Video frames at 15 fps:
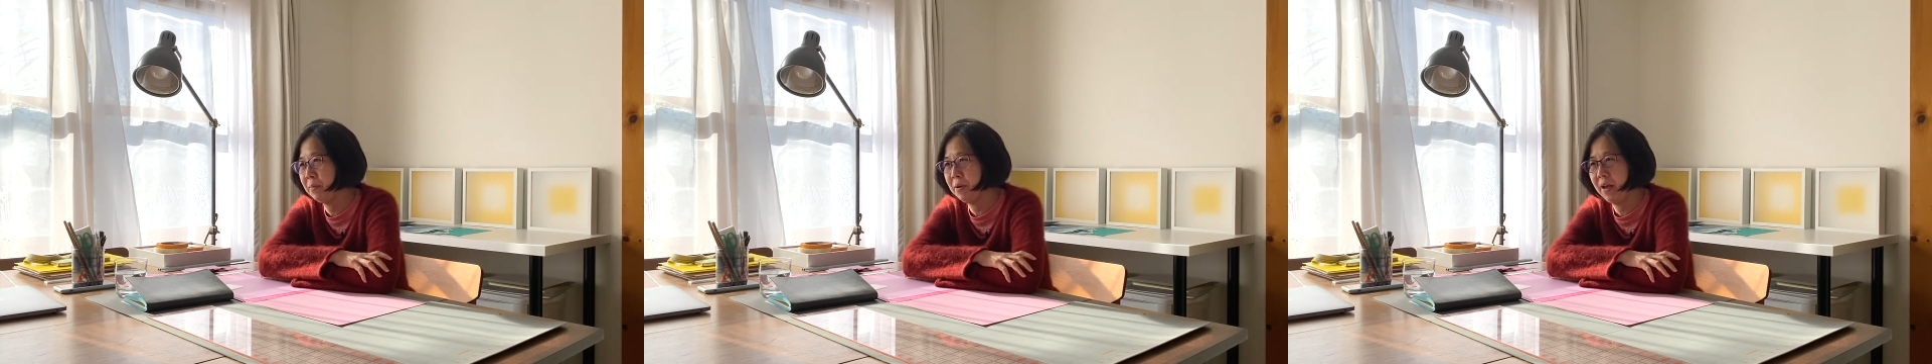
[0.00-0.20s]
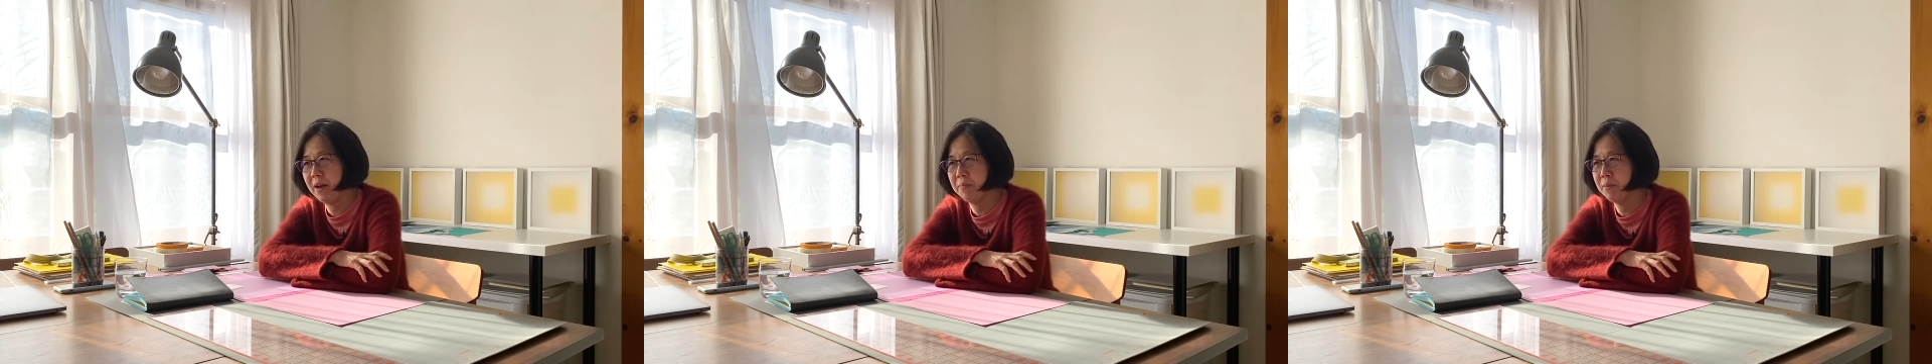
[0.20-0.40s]

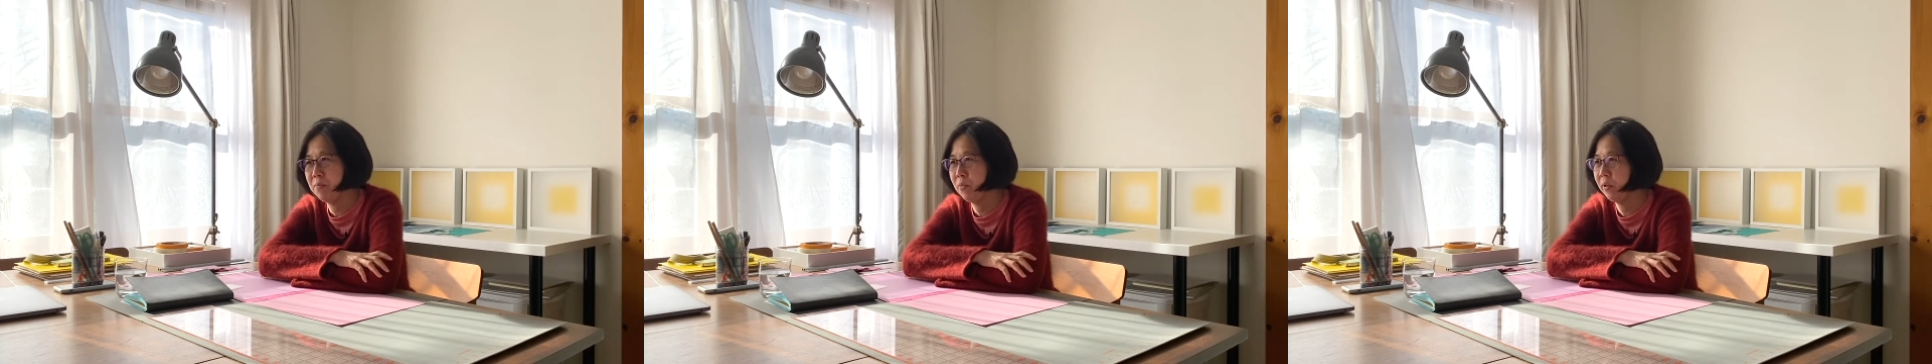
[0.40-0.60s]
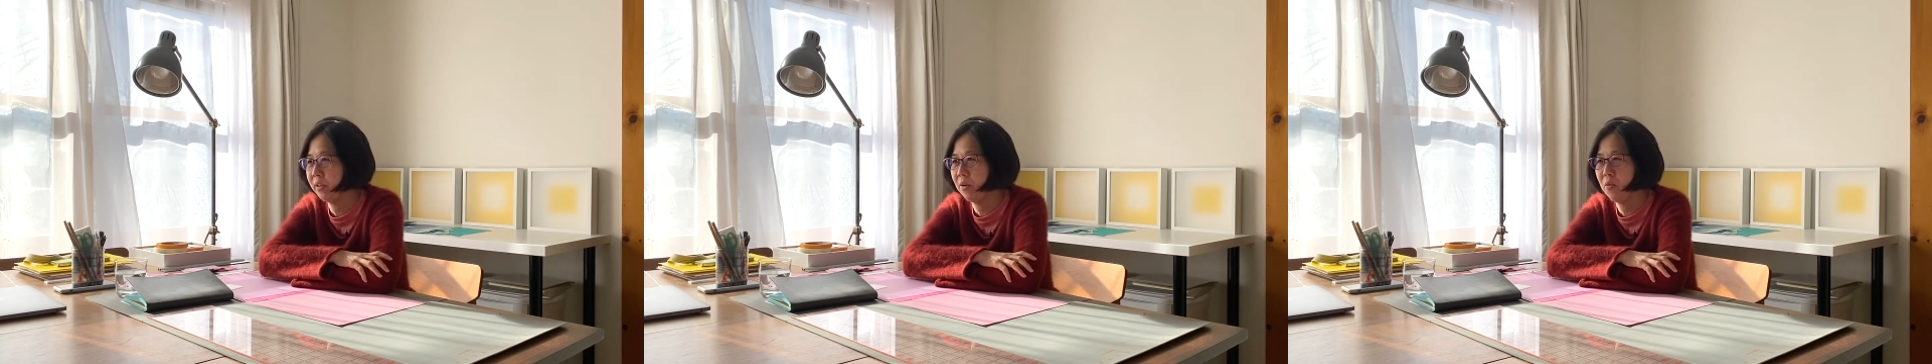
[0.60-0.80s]
happened
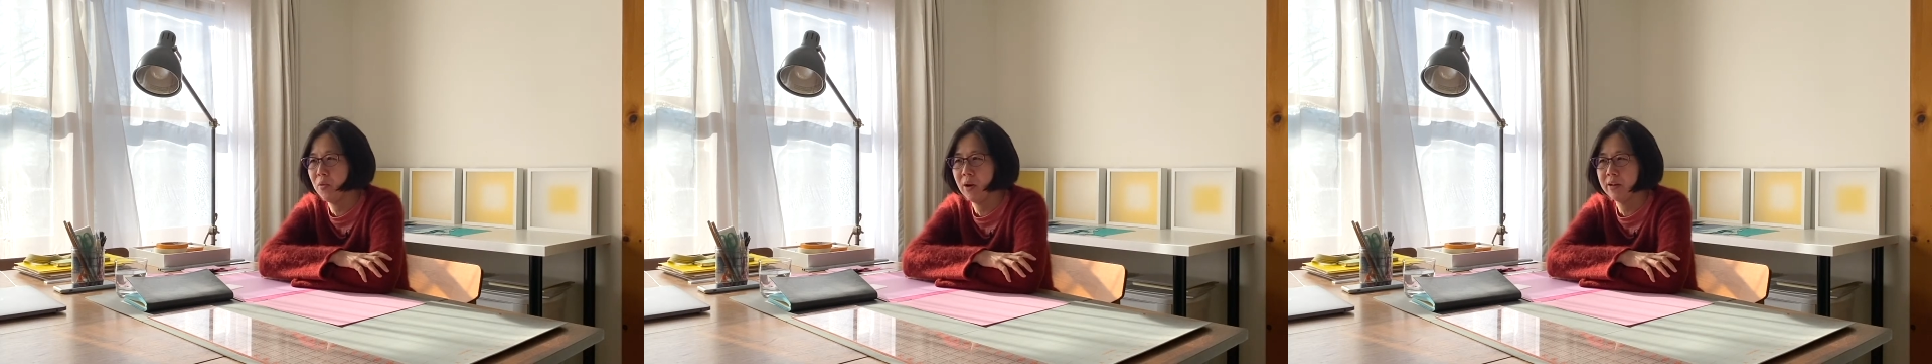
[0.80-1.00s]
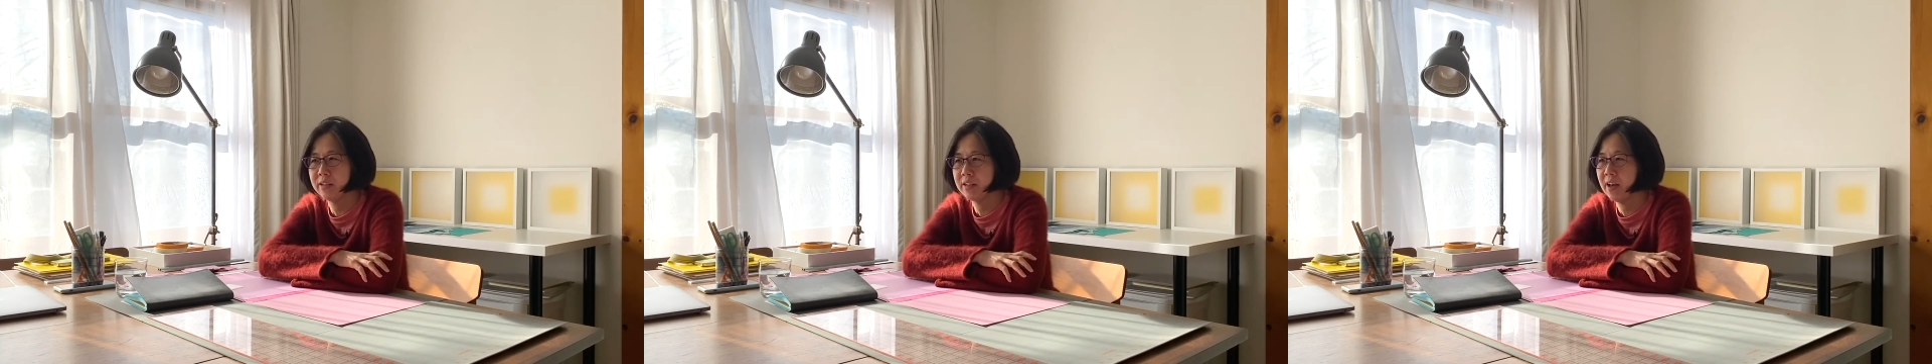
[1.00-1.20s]
more than
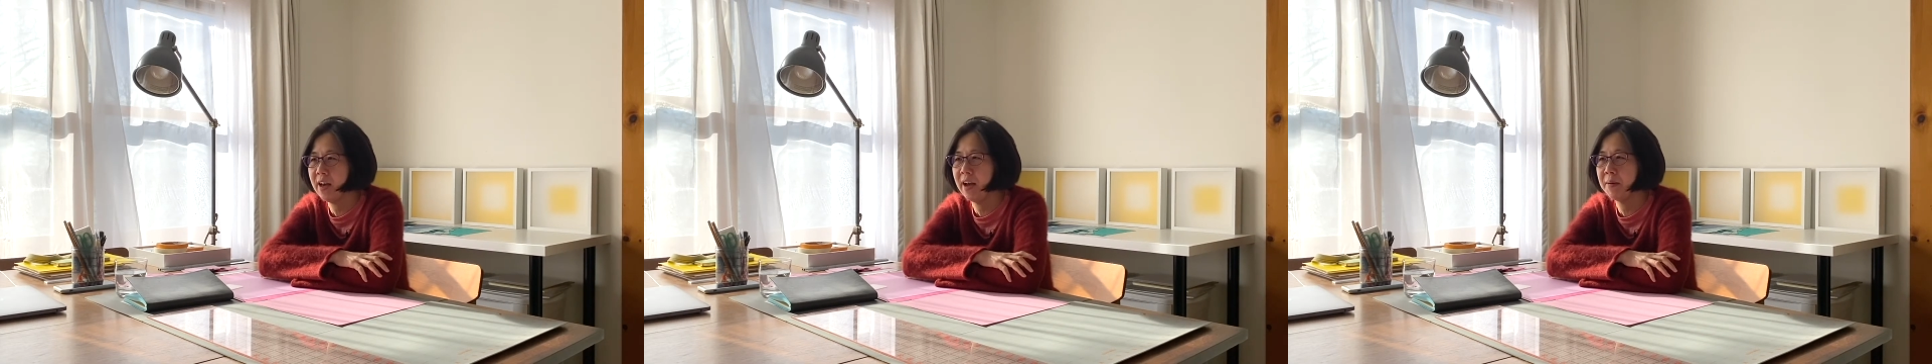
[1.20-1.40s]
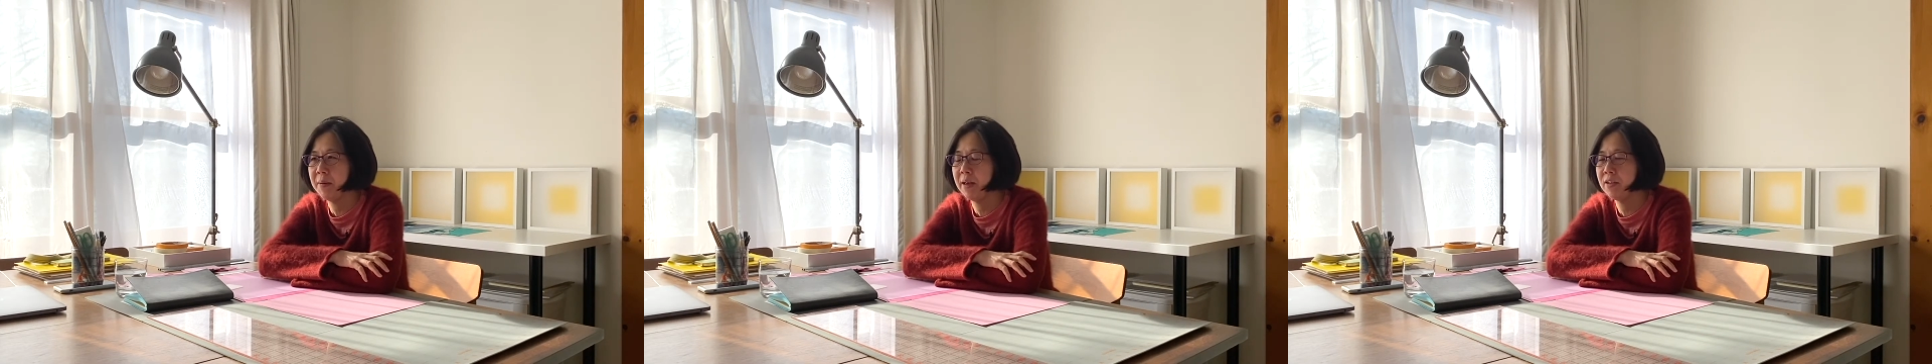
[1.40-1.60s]
one
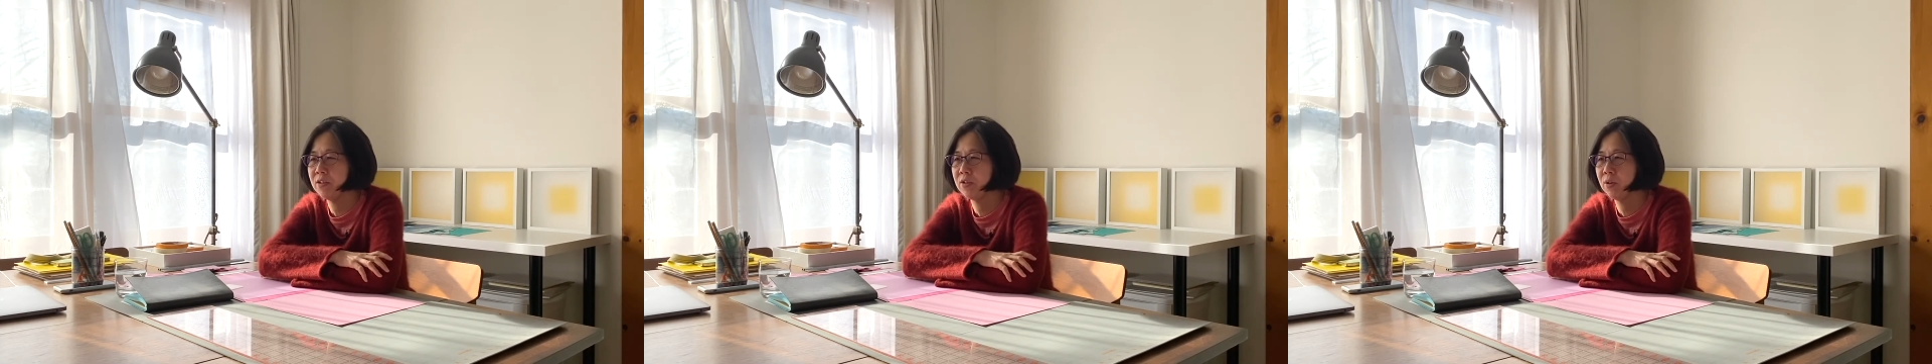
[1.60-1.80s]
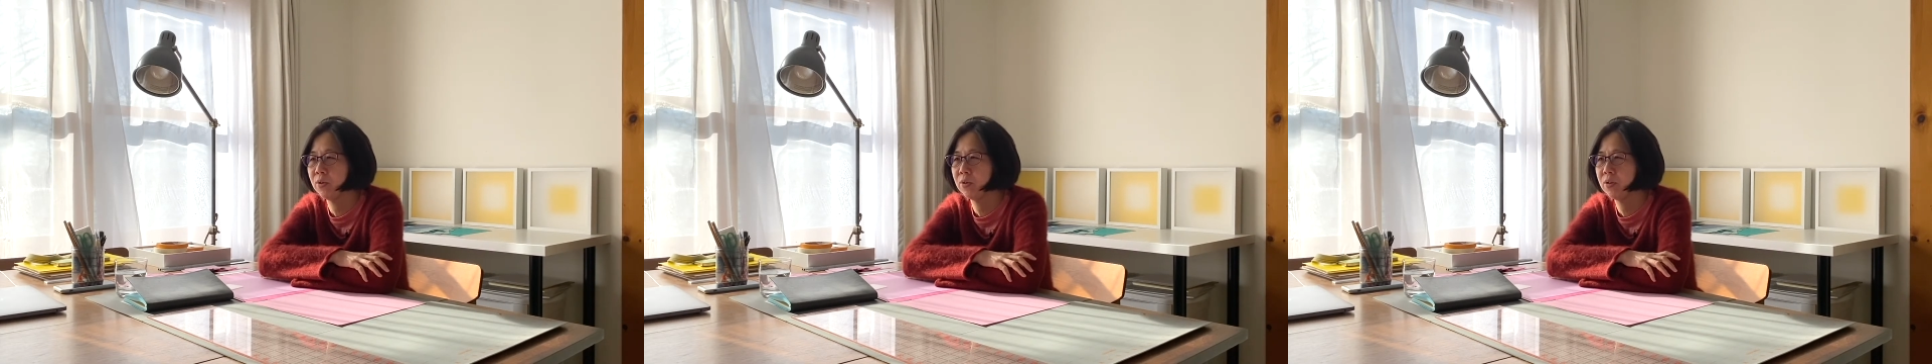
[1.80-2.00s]
time. And
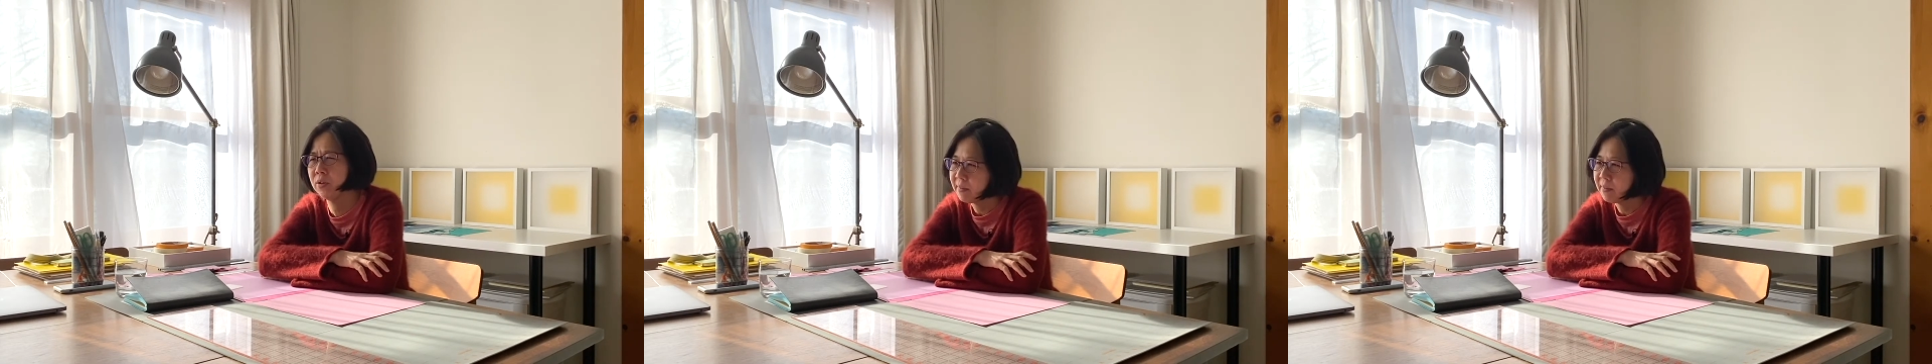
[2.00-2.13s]
so